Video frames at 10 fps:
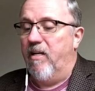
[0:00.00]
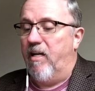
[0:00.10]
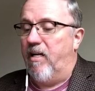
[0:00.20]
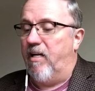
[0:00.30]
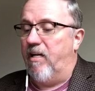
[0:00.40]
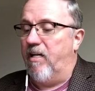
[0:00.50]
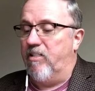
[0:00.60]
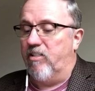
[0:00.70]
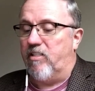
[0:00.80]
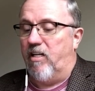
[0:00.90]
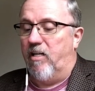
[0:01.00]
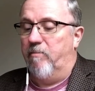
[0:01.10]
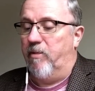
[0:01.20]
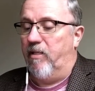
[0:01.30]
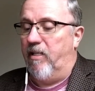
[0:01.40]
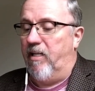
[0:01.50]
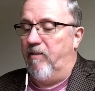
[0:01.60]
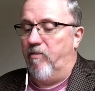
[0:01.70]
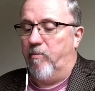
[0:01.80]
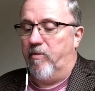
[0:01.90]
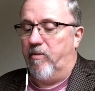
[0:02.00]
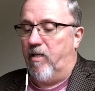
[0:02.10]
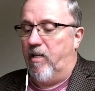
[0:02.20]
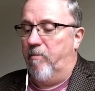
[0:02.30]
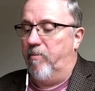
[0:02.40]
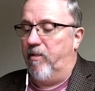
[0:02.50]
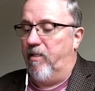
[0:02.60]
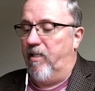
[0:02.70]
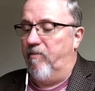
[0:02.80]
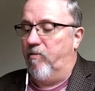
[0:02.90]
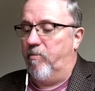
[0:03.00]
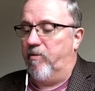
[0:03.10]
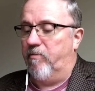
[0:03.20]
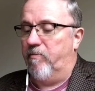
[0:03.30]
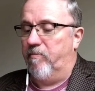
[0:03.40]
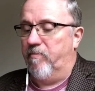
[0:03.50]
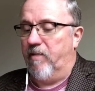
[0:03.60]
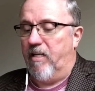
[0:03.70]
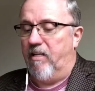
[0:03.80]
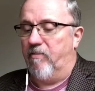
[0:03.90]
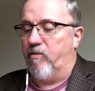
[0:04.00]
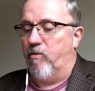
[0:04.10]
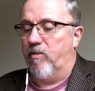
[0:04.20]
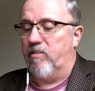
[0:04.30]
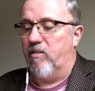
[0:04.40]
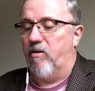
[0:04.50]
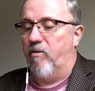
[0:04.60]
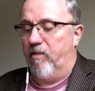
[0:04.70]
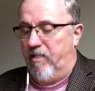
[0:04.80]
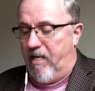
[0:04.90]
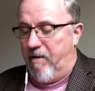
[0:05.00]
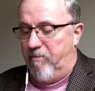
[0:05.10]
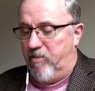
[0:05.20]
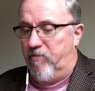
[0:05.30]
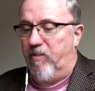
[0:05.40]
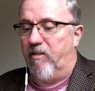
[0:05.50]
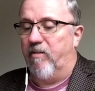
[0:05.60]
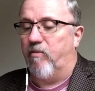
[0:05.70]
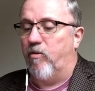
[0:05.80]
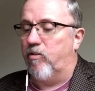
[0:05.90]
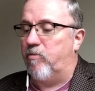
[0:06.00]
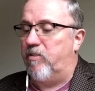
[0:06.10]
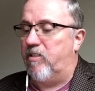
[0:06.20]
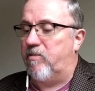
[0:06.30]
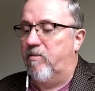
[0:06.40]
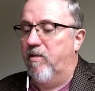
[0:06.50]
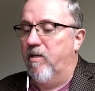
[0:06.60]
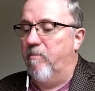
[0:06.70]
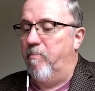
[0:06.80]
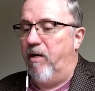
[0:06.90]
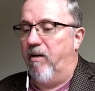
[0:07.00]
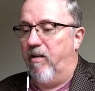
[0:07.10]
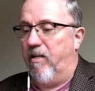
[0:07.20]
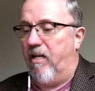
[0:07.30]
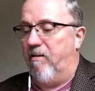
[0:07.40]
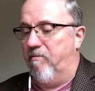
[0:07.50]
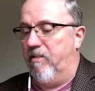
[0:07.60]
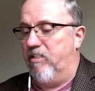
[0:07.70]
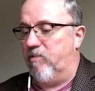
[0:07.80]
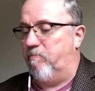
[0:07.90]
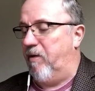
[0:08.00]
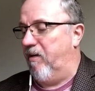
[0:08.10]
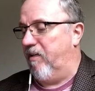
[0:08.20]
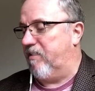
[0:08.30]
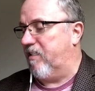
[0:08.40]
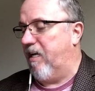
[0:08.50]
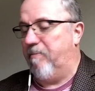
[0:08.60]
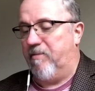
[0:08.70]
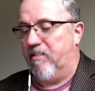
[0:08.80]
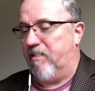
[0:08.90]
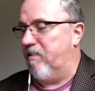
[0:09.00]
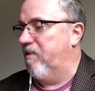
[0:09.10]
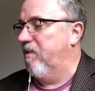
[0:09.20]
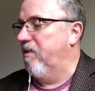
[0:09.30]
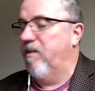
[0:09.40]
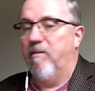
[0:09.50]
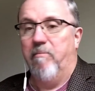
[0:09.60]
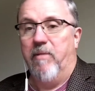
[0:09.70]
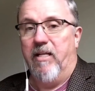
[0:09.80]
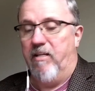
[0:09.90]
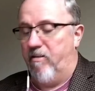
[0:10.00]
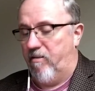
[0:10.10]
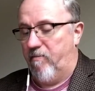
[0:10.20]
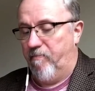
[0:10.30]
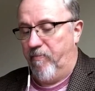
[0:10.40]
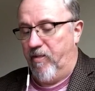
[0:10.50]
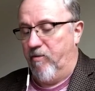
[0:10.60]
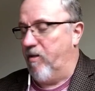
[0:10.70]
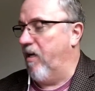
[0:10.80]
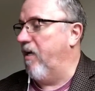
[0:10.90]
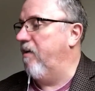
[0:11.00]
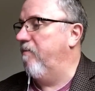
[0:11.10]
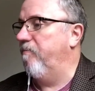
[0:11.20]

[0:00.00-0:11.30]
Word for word: Uh, it's just unbelievable, unbelievable. And of course, the hole in the atmosphere. And of course, we just barely got, we just barely escaped this meteor, okay?